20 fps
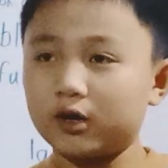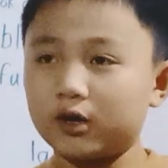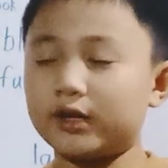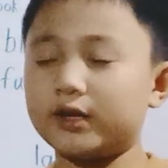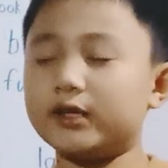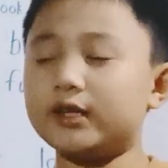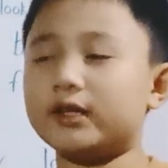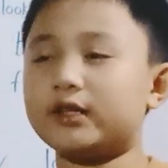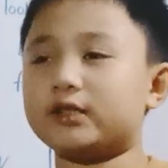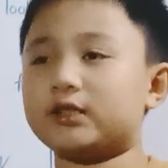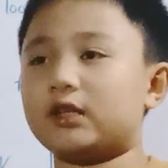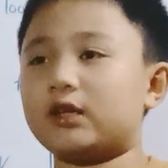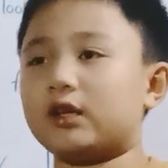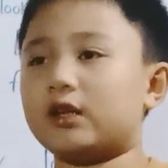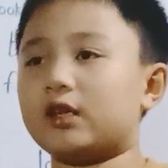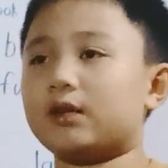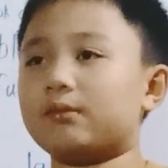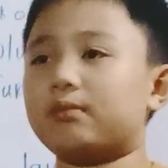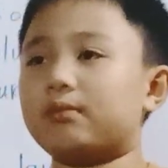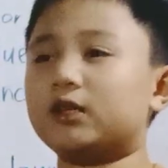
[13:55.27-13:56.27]
It is
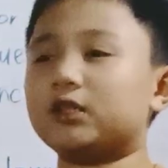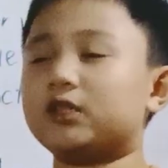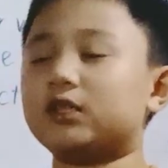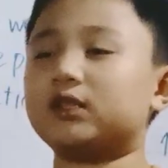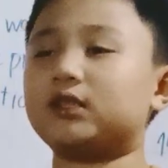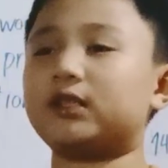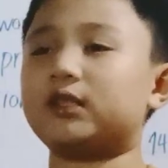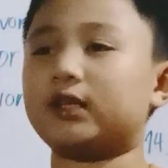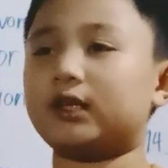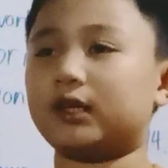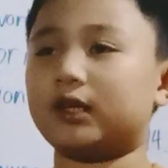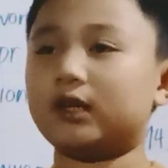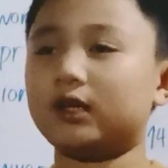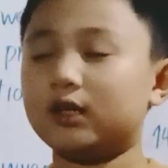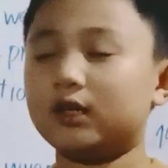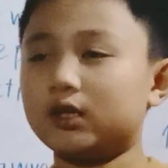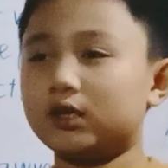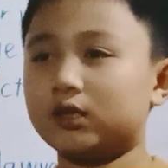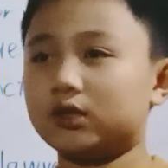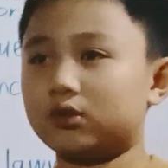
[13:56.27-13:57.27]
an emergency
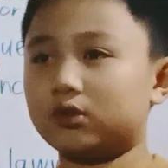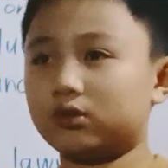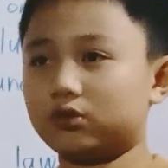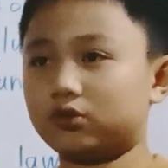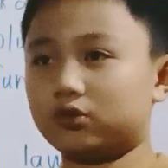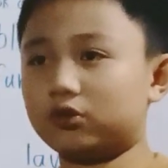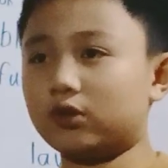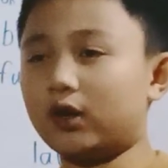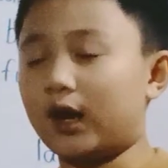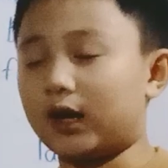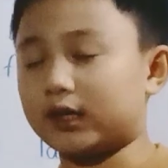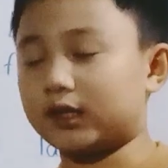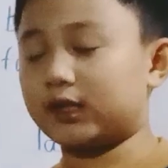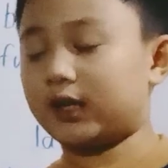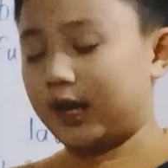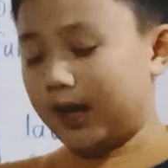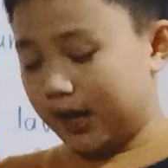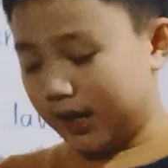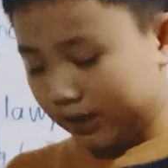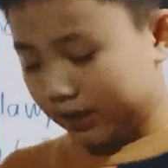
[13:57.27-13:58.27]
truck,
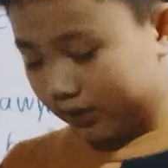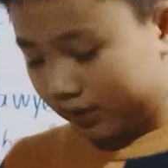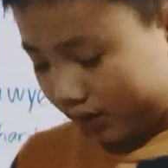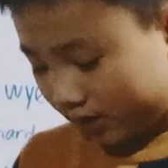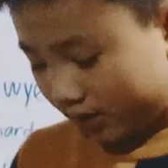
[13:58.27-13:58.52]
and